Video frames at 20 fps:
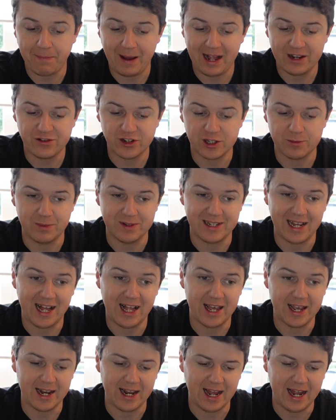Patrick's
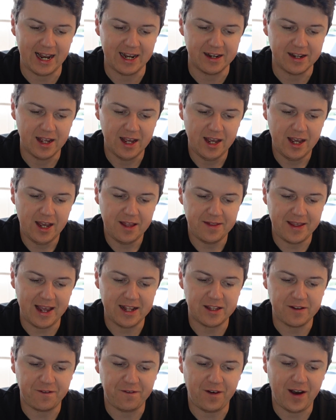Battalion, and they
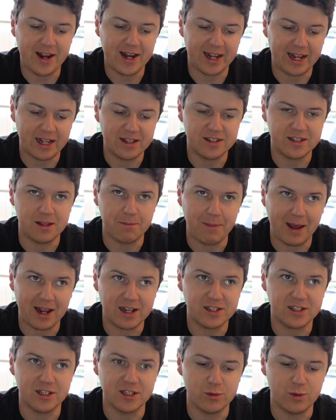had to fight against the
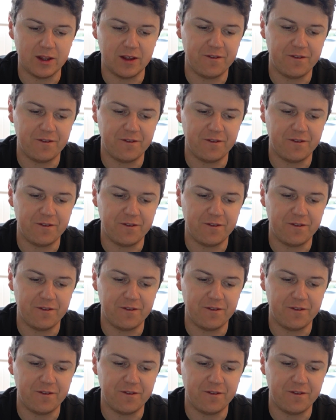Mexicans when